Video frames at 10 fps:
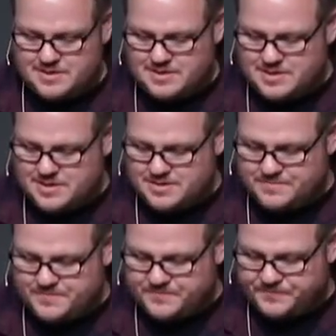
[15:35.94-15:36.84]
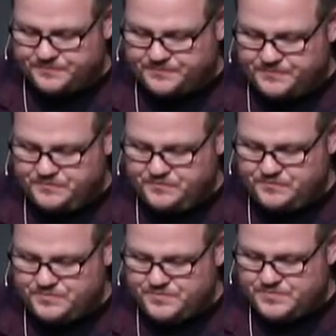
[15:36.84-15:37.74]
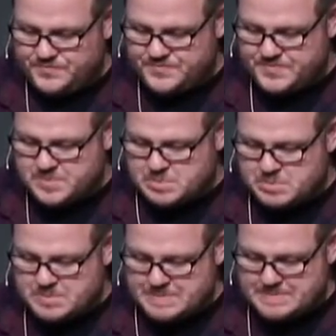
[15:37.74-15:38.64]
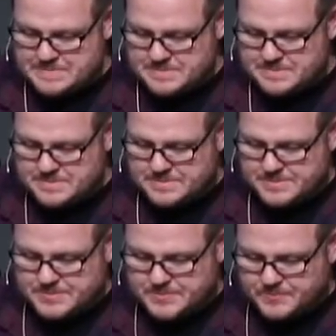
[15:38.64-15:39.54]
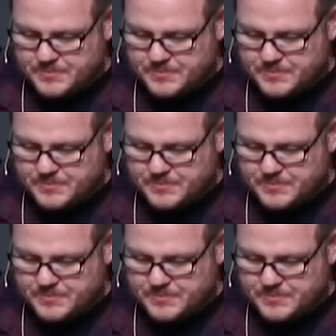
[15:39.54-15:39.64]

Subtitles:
Nothing is said.